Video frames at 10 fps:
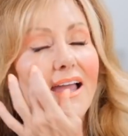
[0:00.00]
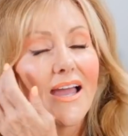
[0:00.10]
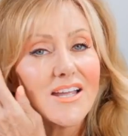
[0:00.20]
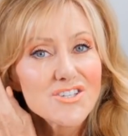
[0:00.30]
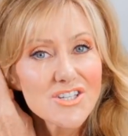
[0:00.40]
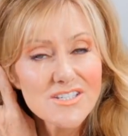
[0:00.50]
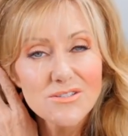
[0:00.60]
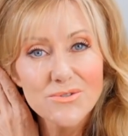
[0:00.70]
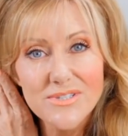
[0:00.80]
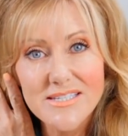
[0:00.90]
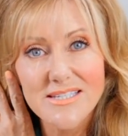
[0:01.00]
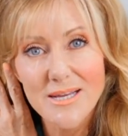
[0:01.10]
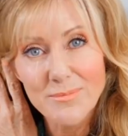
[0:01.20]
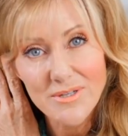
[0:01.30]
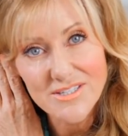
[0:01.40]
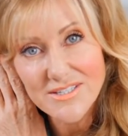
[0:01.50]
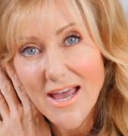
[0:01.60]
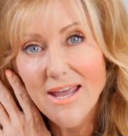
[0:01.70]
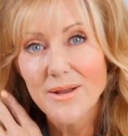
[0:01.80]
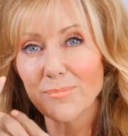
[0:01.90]
it just looks seamless
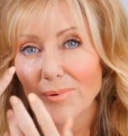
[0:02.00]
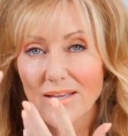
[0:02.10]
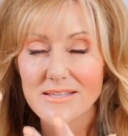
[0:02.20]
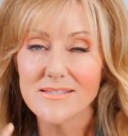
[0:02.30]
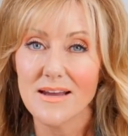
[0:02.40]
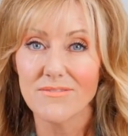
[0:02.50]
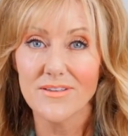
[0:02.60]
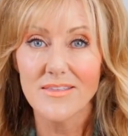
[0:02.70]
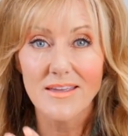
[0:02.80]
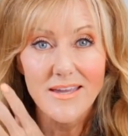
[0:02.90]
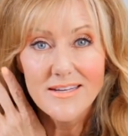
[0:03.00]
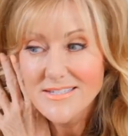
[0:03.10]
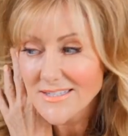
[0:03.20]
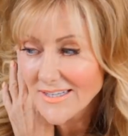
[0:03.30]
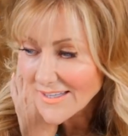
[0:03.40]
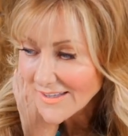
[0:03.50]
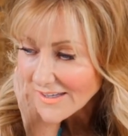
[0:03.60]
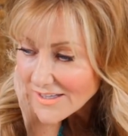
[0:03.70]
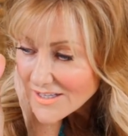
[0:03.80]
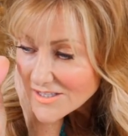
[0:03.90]
and it blends everything in
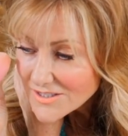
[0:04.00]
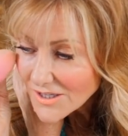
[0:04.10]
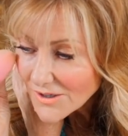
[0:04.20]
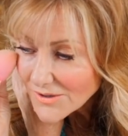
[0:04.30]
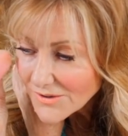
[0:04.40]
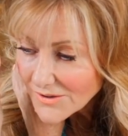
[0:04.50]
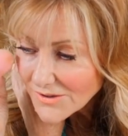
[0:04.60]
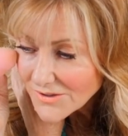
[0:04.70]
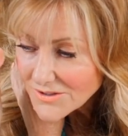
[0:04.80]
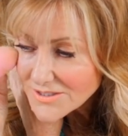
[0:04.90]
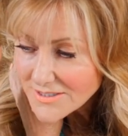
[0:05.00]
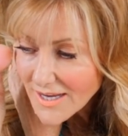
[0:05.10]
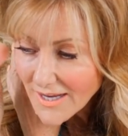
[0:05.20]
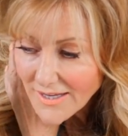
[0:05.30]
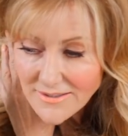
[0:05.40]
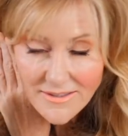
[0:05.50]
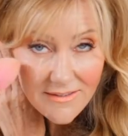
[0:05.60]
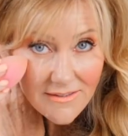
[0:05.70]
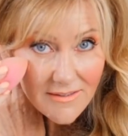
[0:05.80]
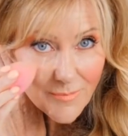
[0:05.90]
together. So you just add a
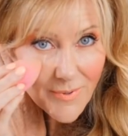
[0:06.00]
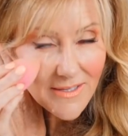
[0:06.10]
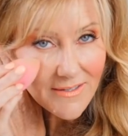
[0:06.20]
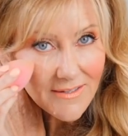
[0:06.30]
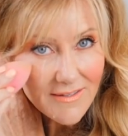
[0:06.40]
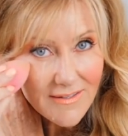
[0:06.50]
little bit